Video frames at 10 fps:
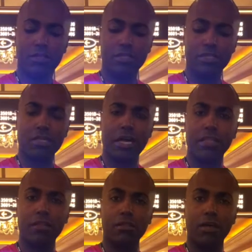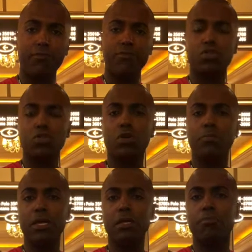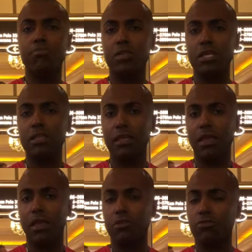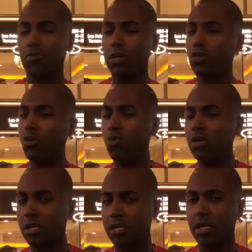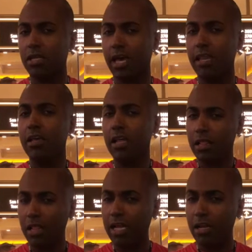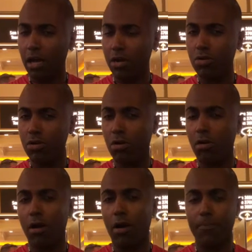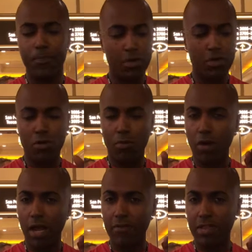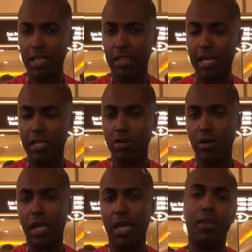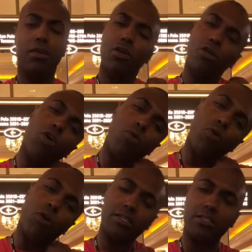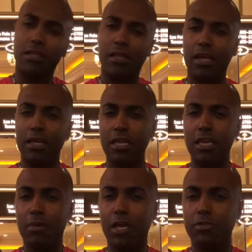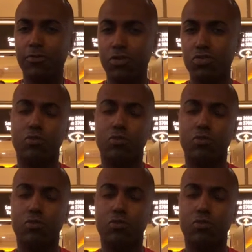to the side of the glove, so you could be completely hands-free, no more tucking that light under your arm, no more having that light in your hand, no more, I see a lot of E M S first